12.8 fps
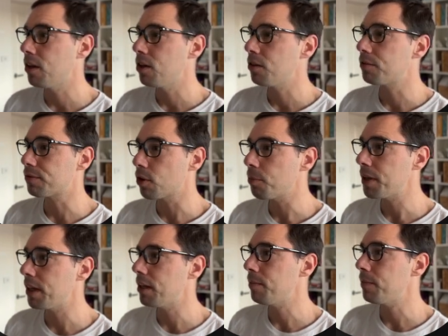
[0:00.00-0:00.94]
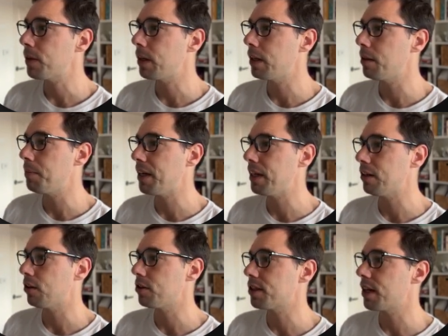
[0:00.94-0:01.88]
From here, in the meeting
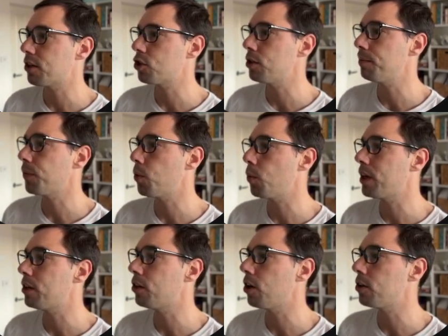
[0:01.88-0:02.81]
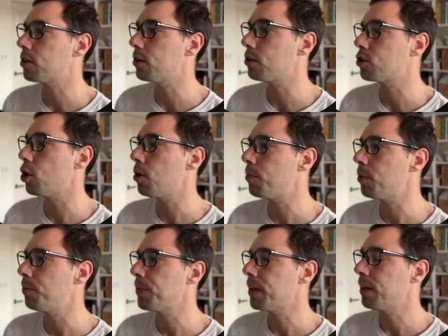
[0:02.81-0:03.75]
notes section, we're going to go to the top.
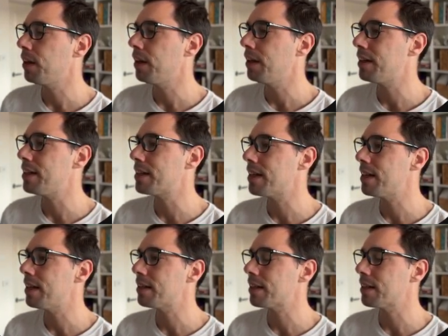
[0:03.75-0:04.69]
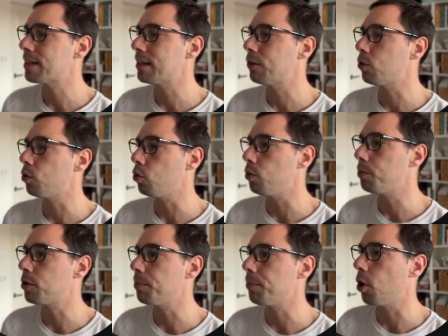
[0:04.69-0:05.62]
You can see it says the little Loop
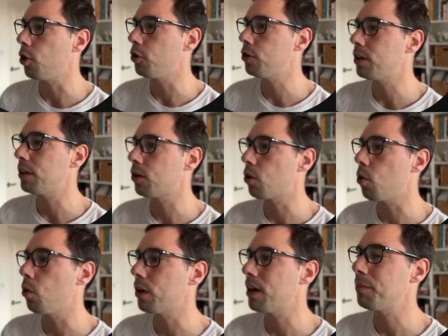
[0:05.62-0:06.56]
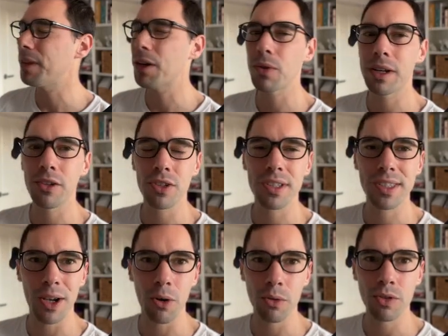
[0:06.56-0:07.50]
component in the corner. That really just
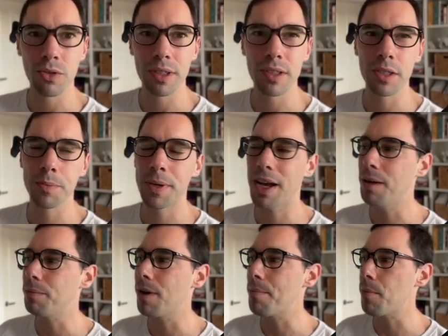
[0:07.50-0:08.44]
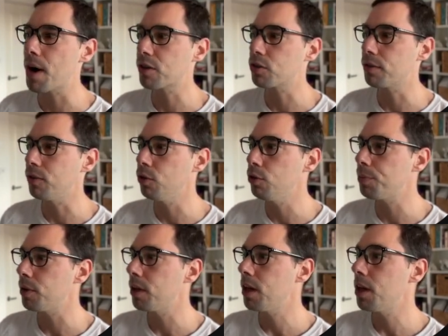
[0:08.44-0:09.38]
tells you this is powered by Microsoft
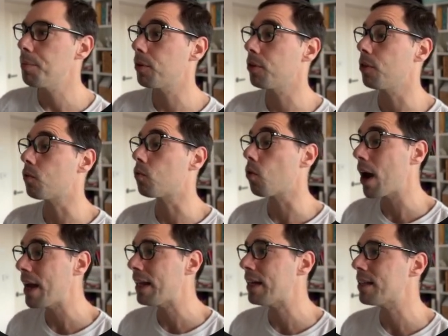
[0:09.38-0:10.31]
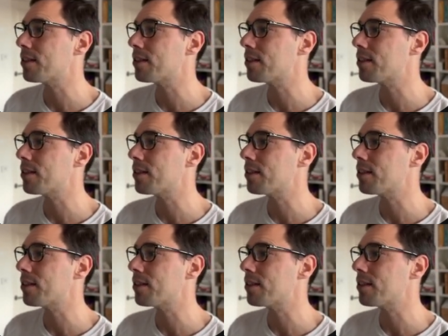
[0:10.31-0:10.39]
Loop. But on the right-hand